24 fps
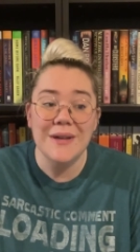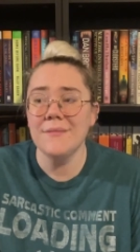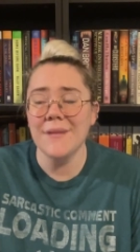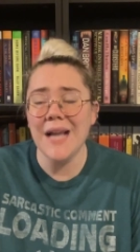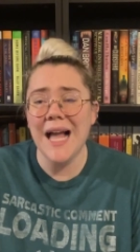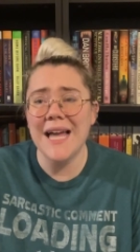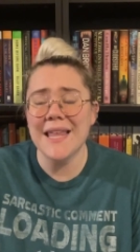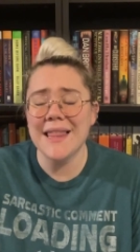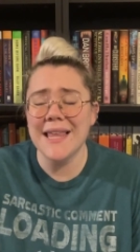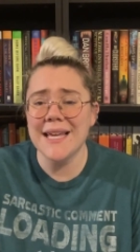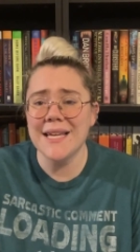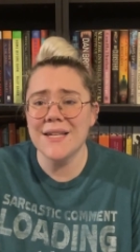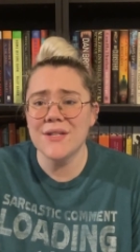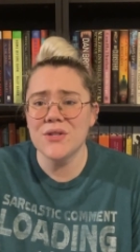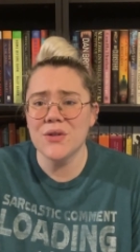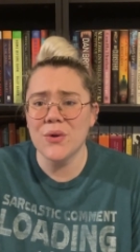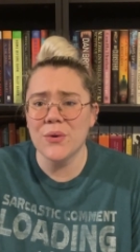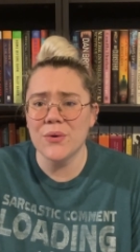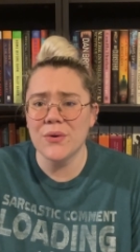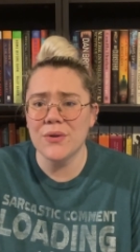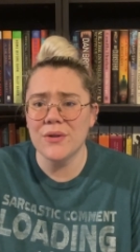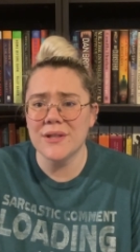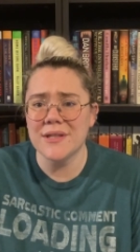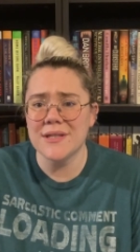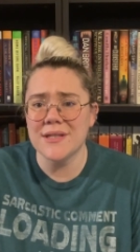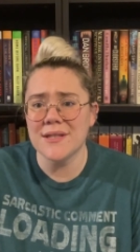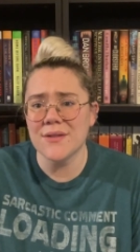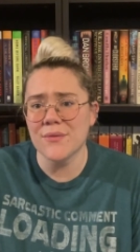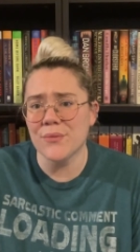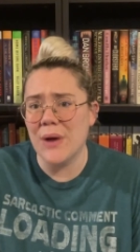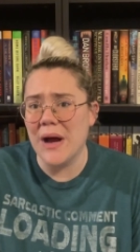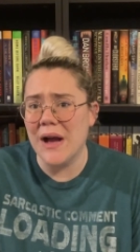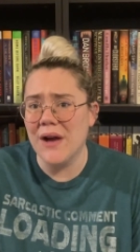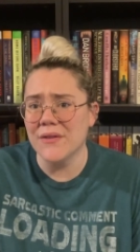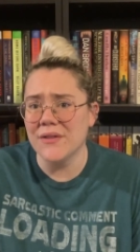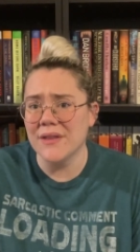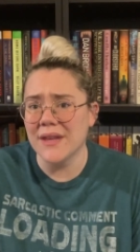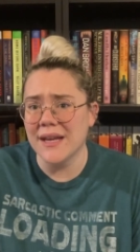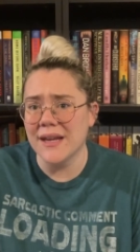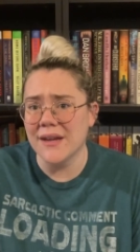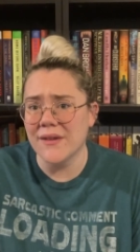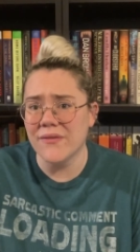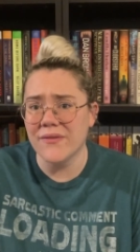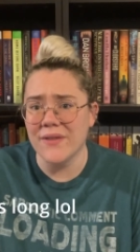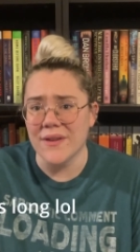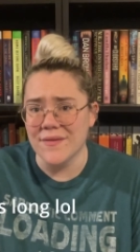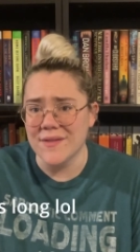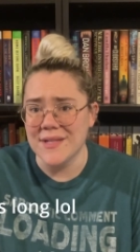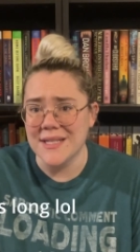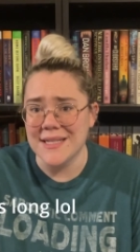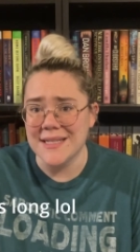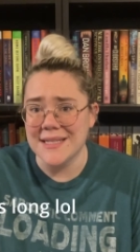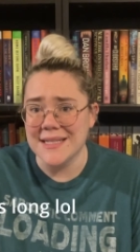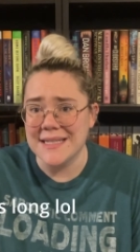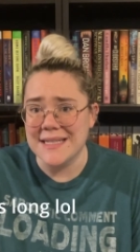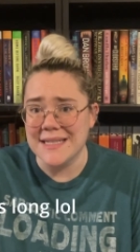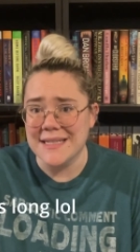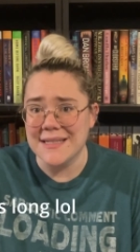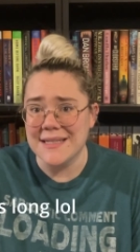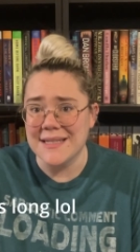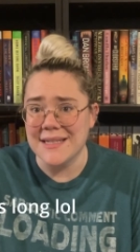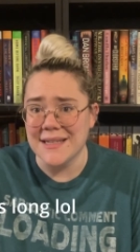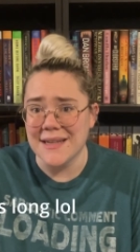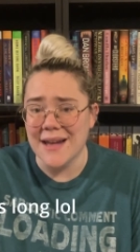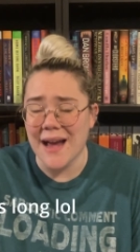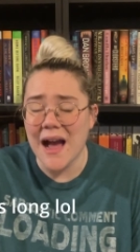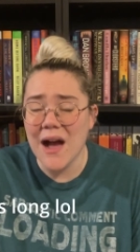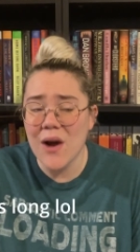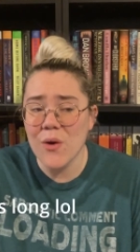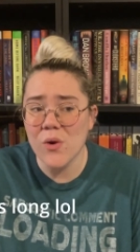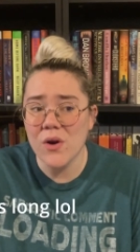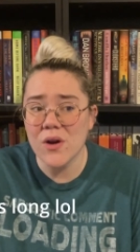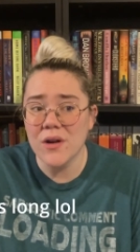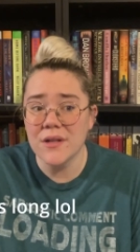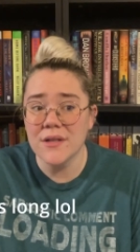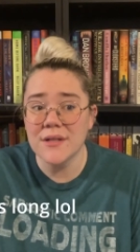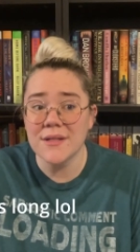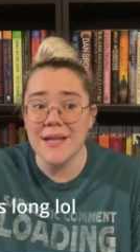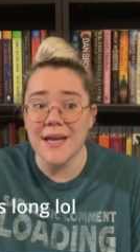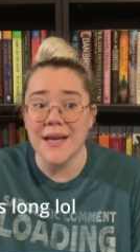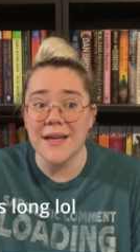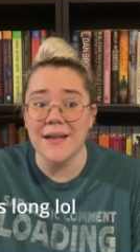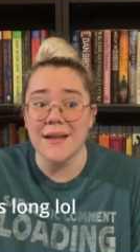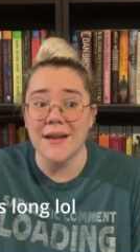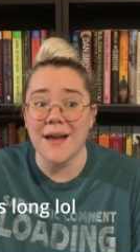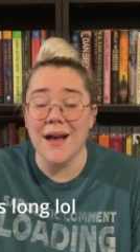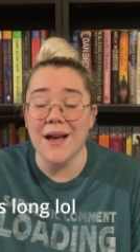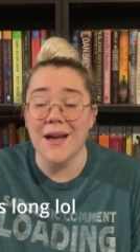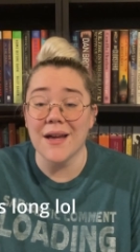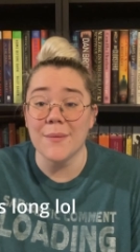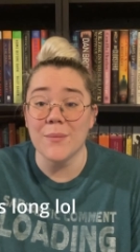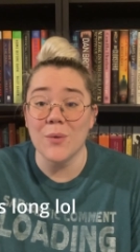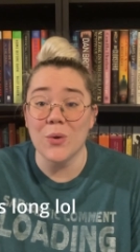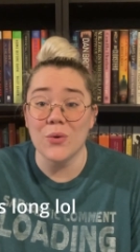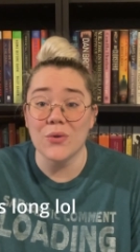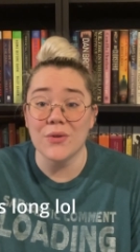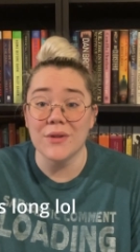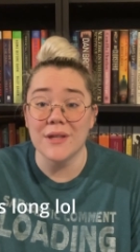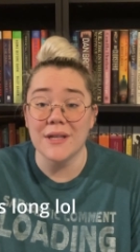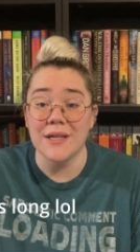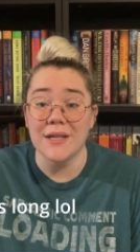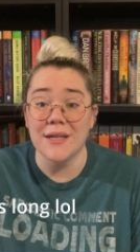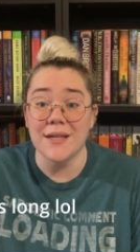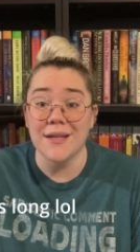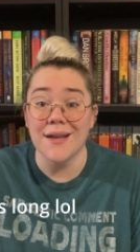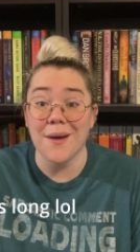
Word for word: I think in total it's around like 15 to 16 hours and I'm only